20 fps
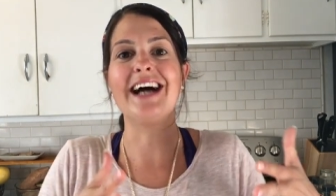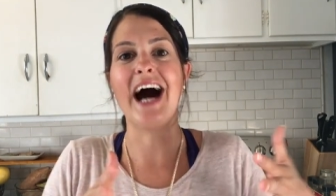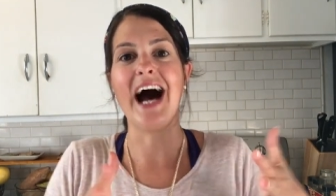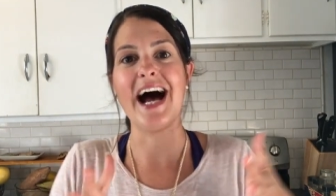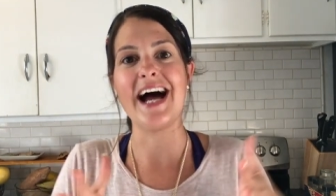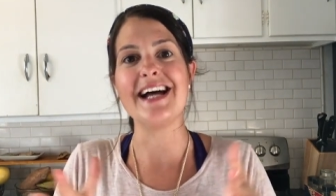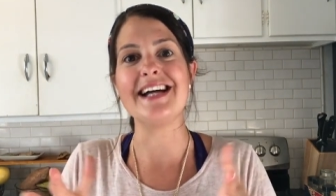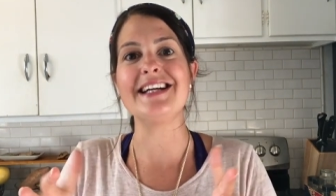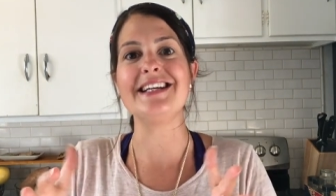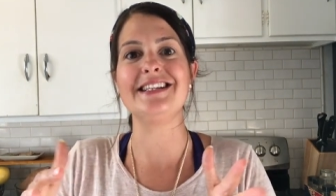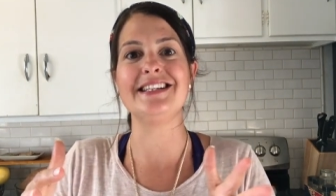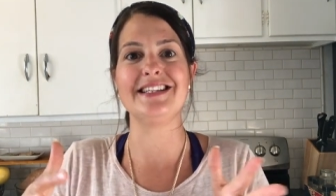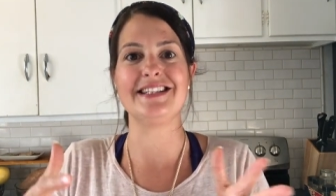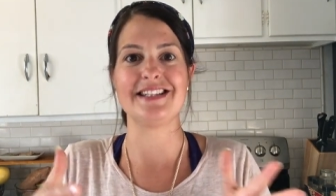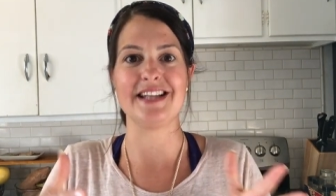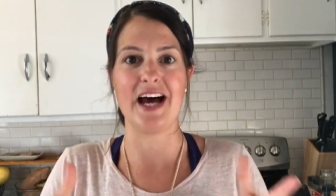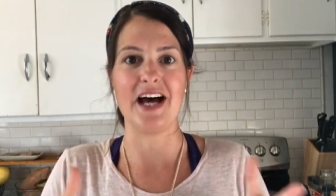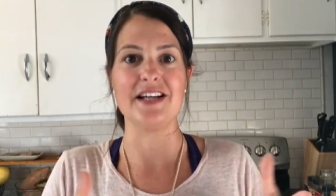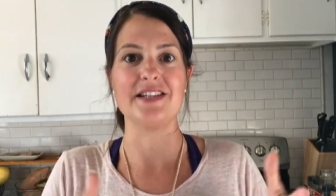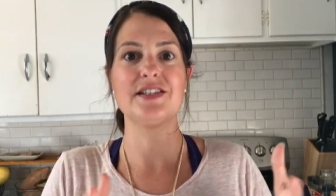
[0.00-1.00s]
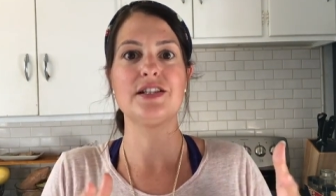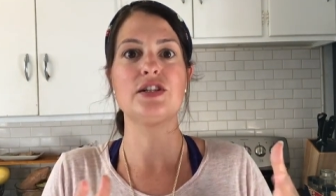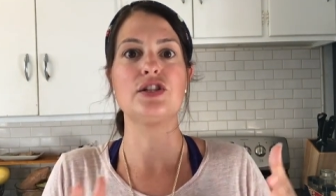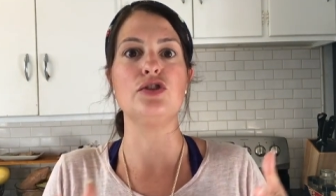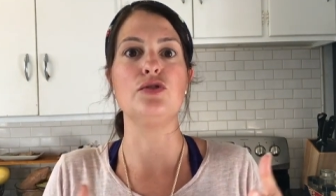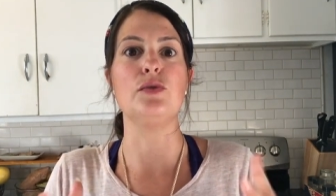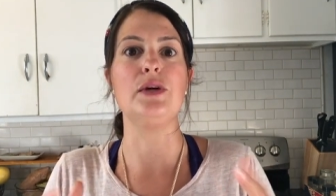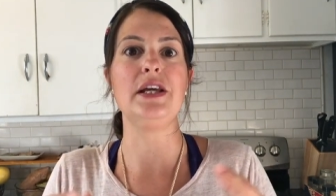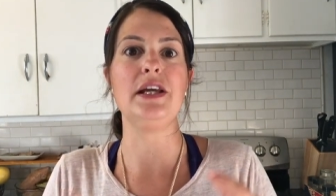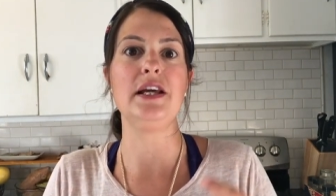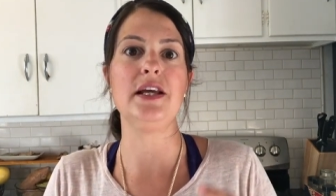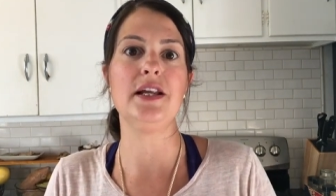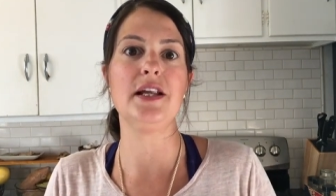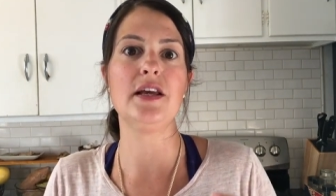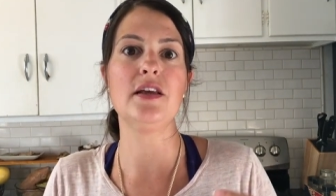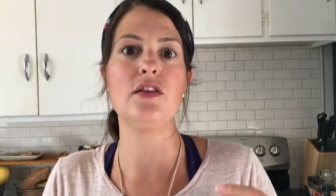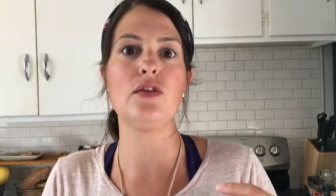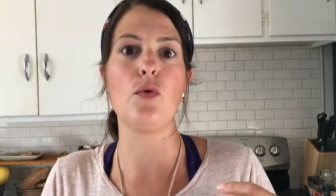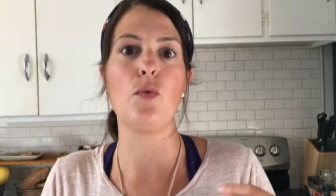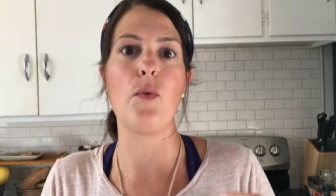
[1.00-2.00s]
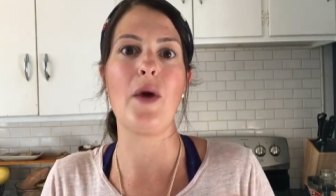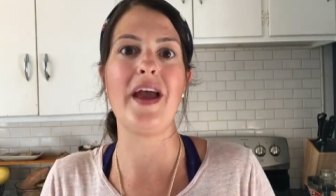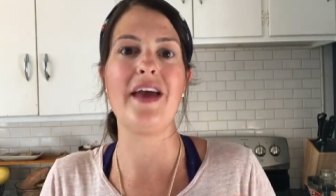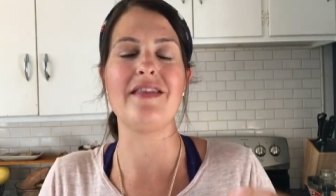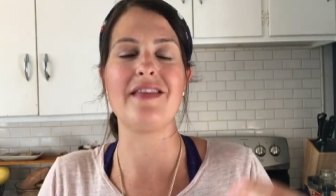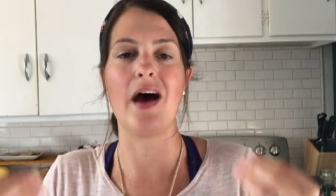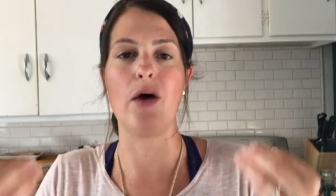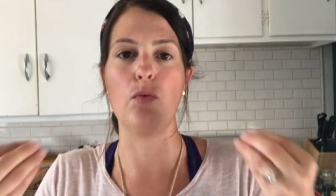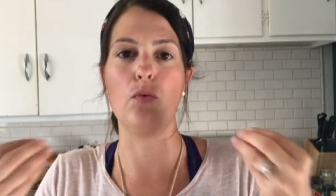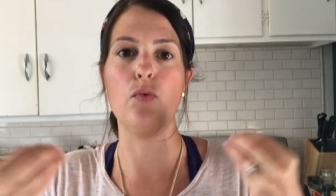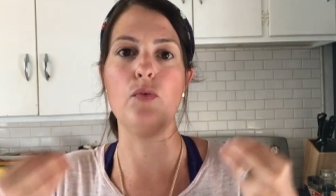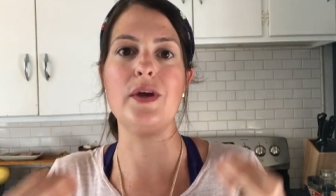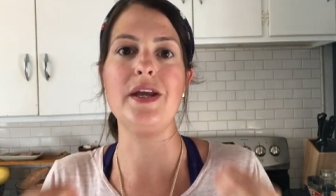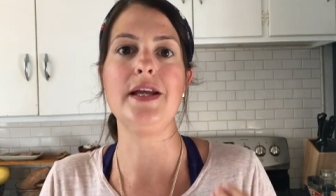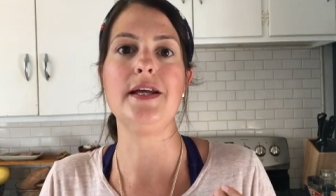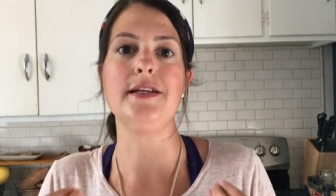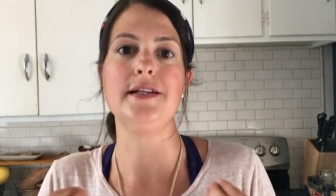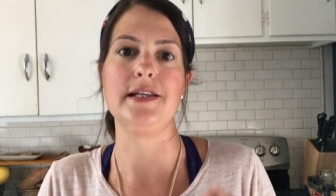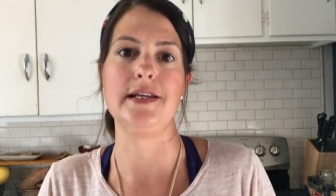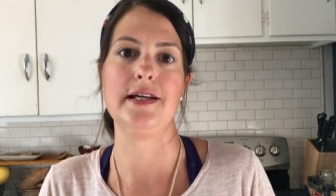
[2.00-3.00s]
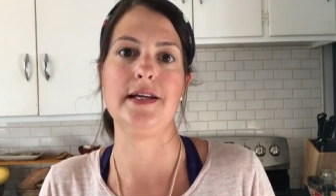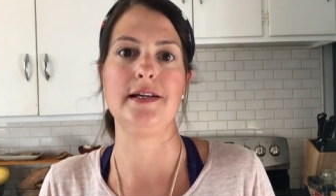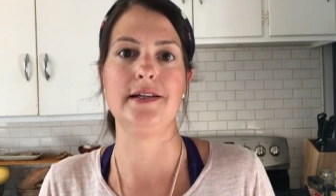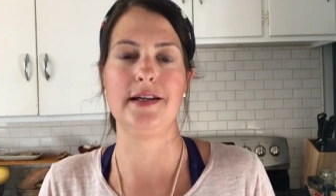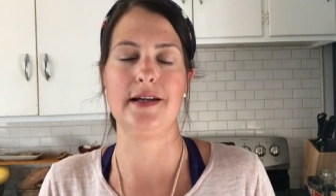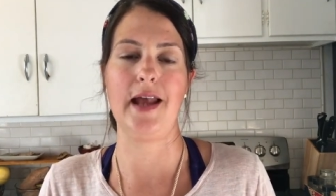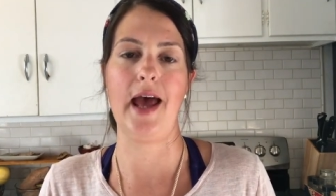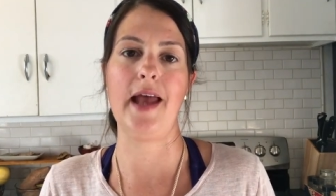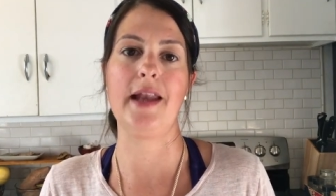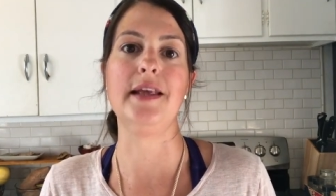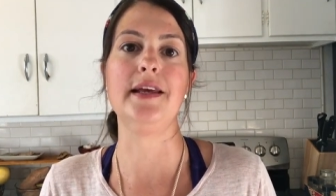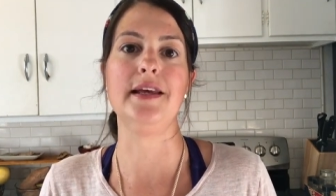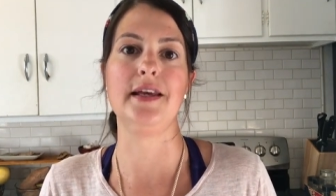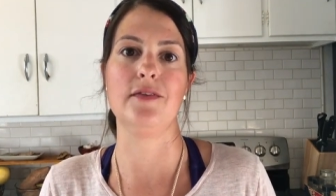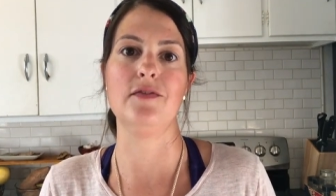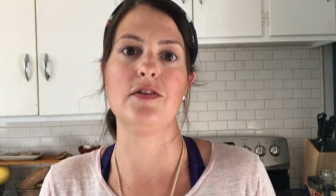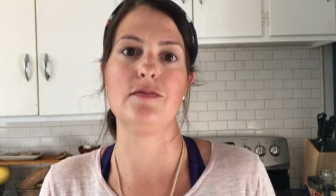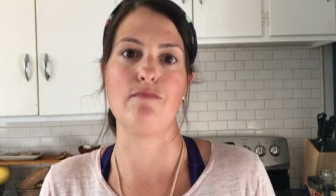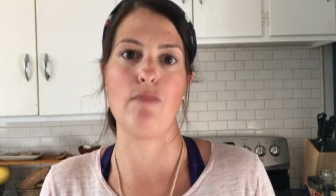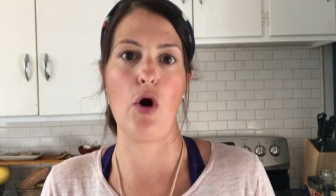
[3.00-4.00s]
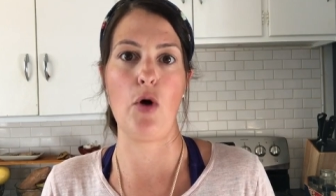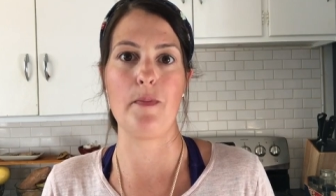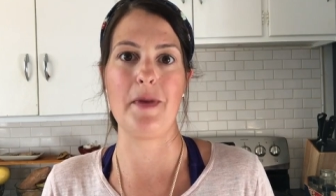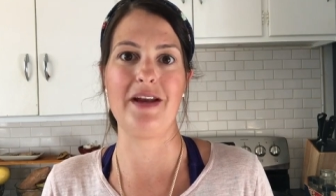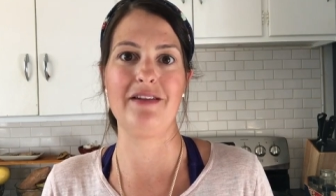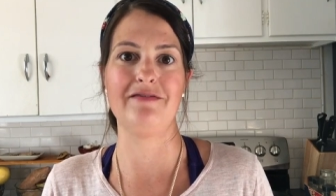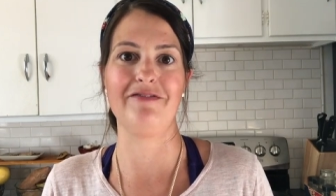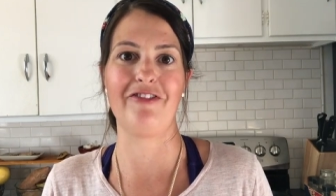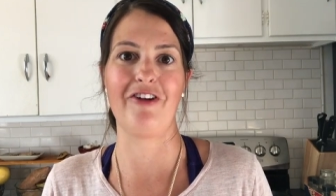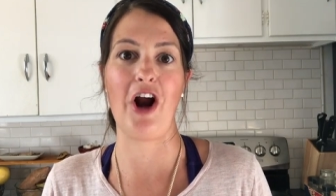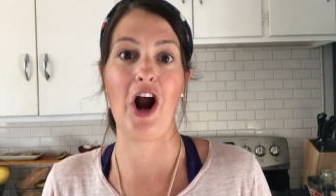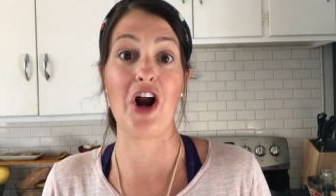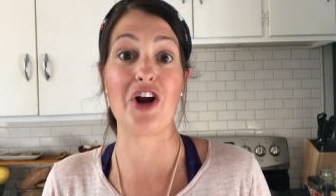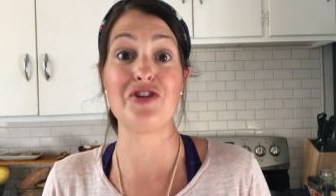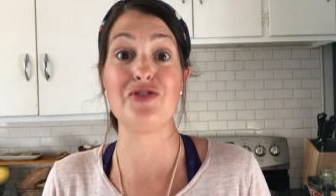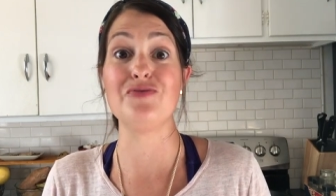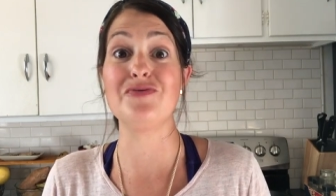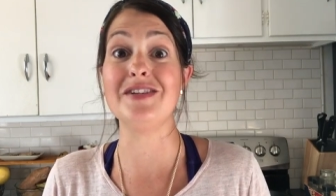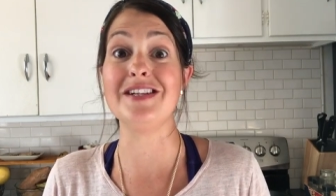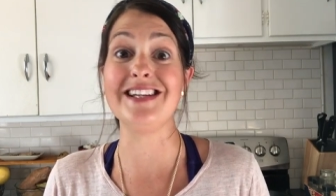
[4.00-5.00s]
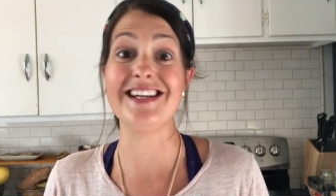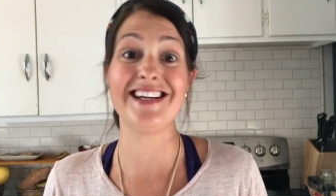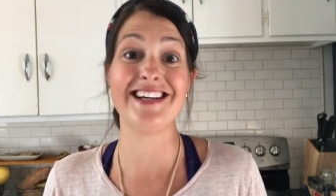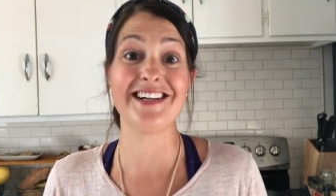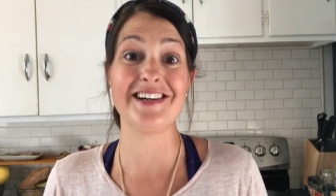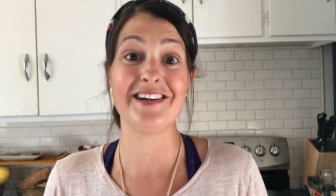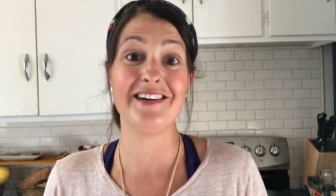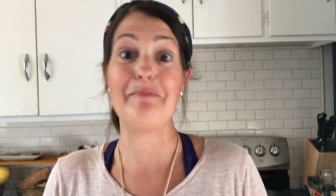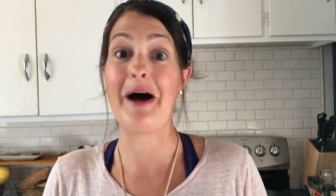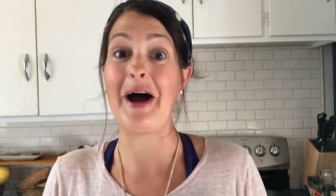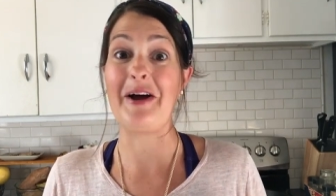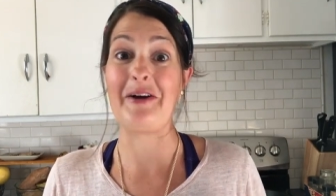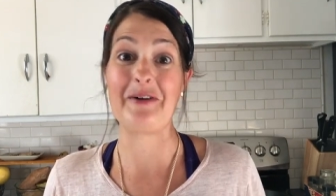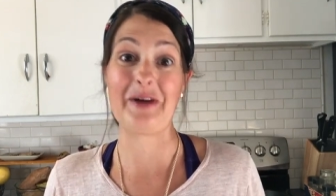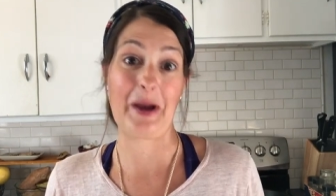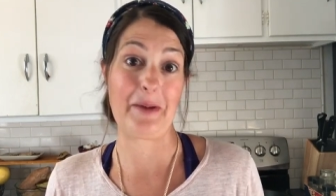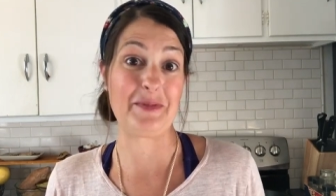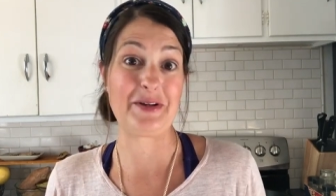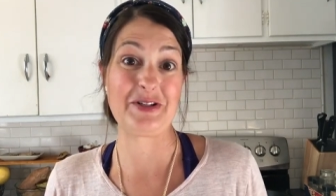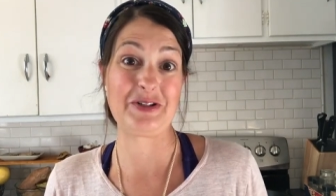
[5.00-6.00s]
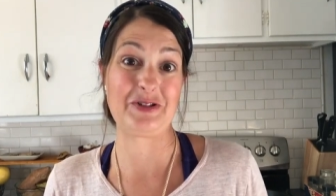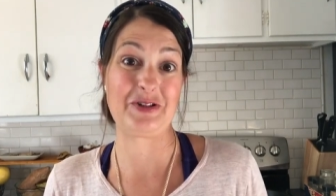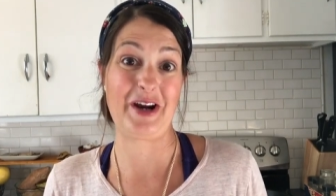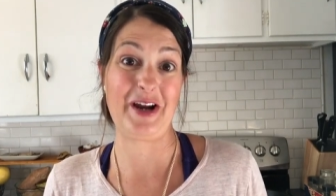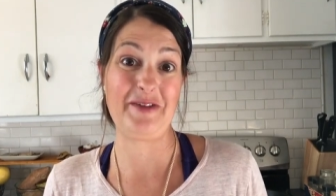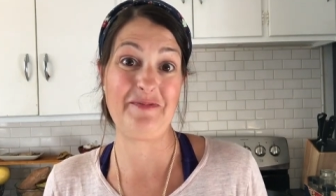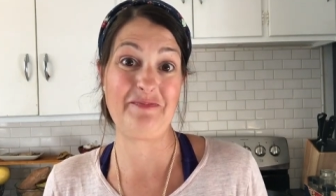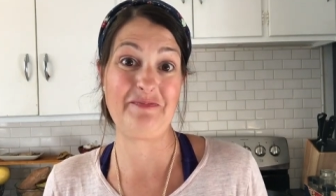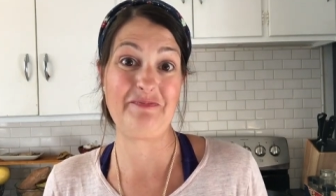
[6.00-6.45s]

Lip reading: guides us to eating the way that we need in any given moment for our unique biochemistry.